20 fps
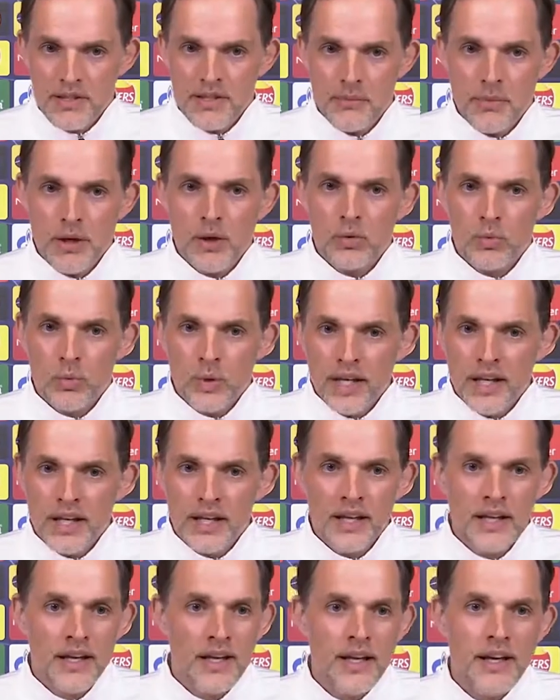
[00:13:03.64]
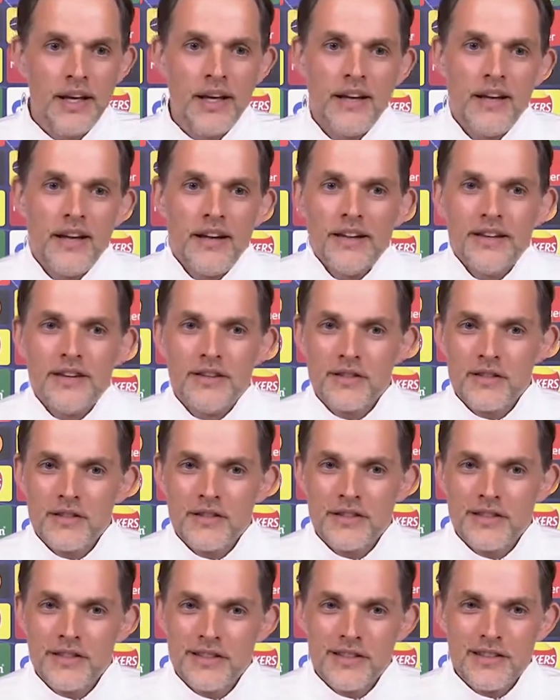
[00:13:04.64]
is about winning.
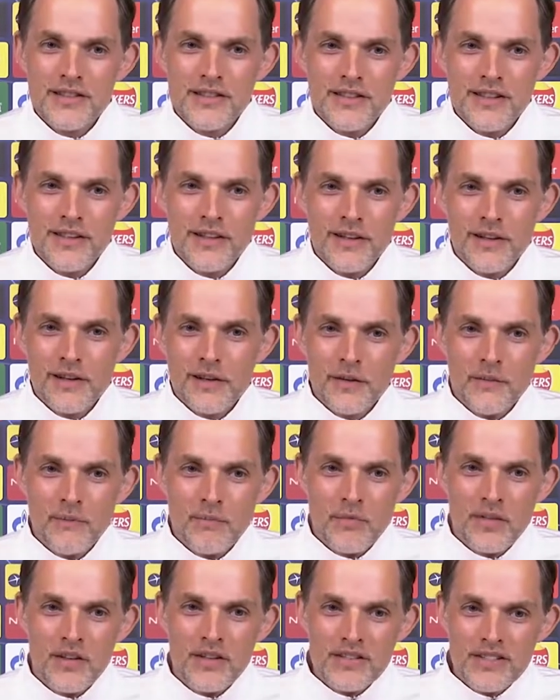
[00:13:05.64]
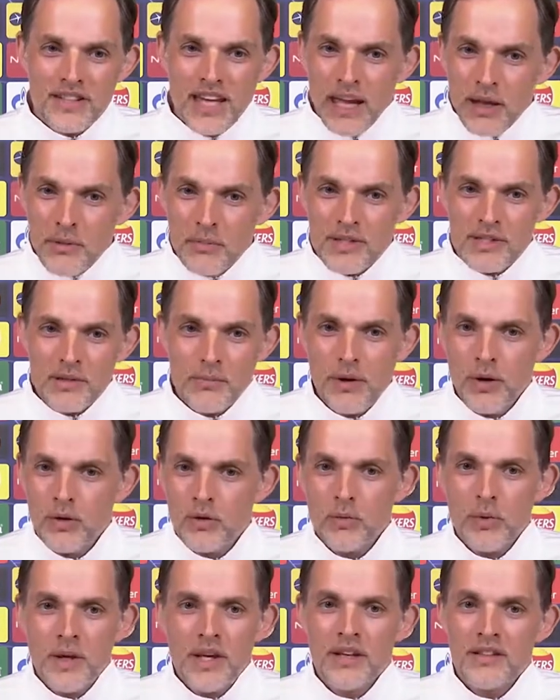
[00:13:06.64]
This game is
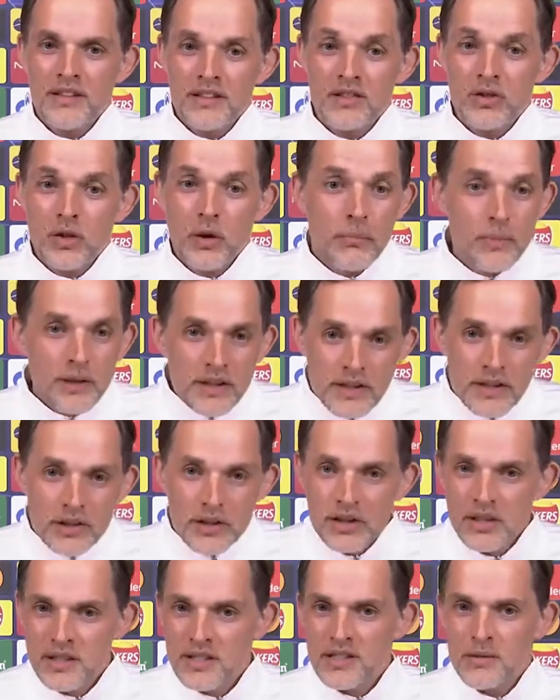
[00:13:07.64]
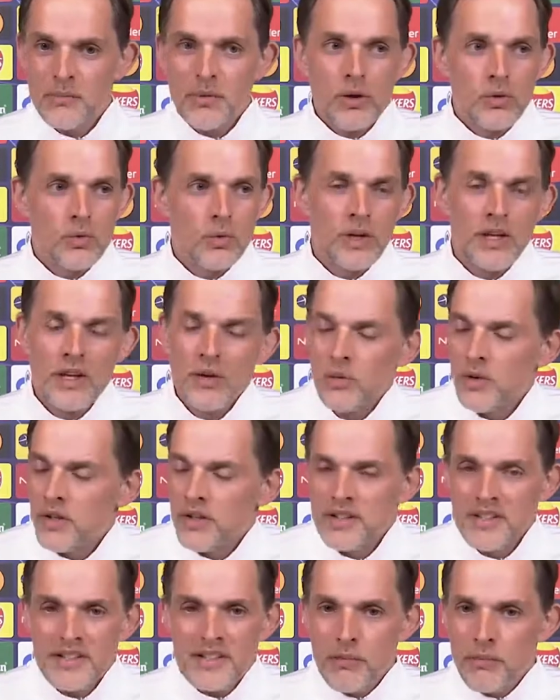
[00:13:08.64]
about winning. This competition is about winning.
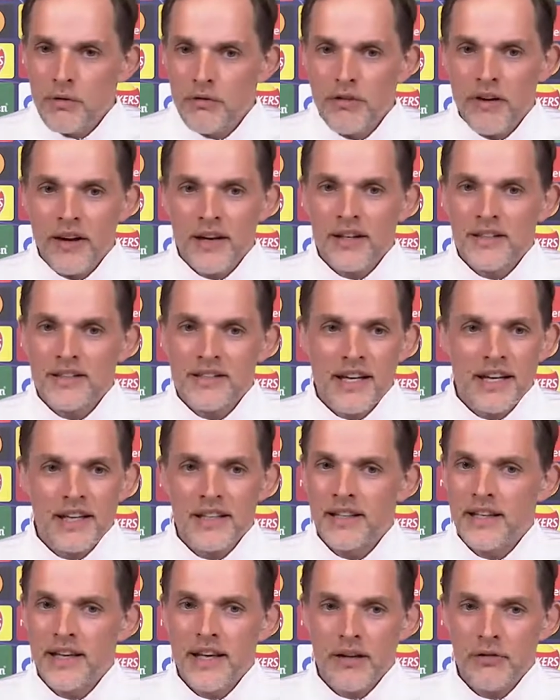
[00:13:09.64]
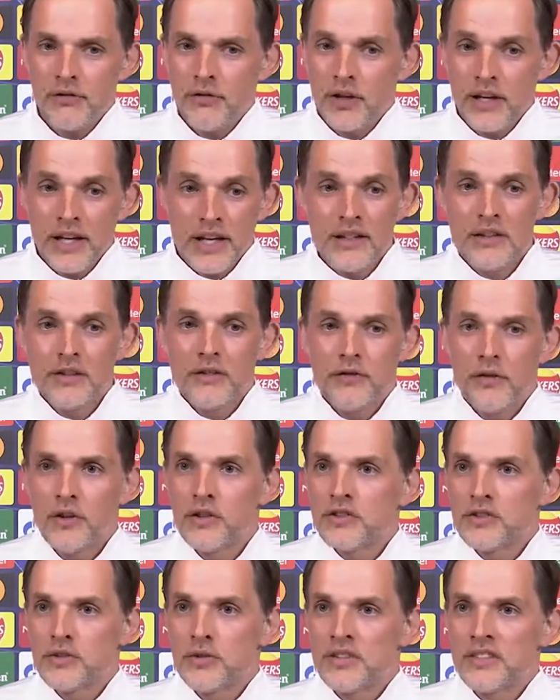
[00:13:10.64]
We're in semi-final, second leg. Forget the
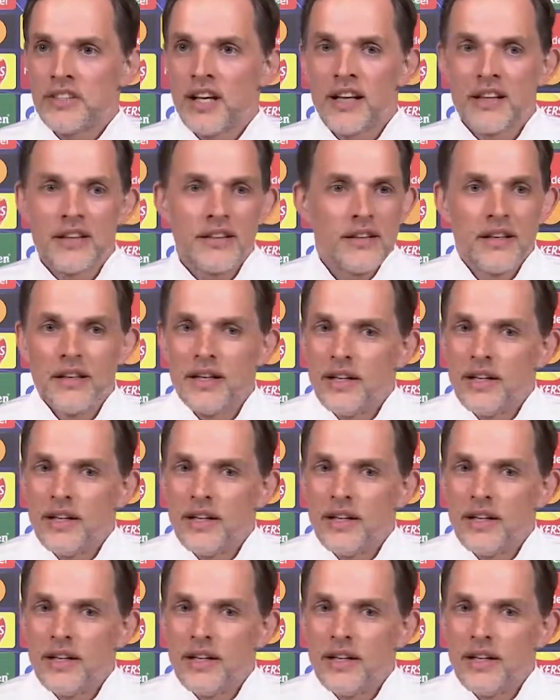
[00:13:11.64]
first result.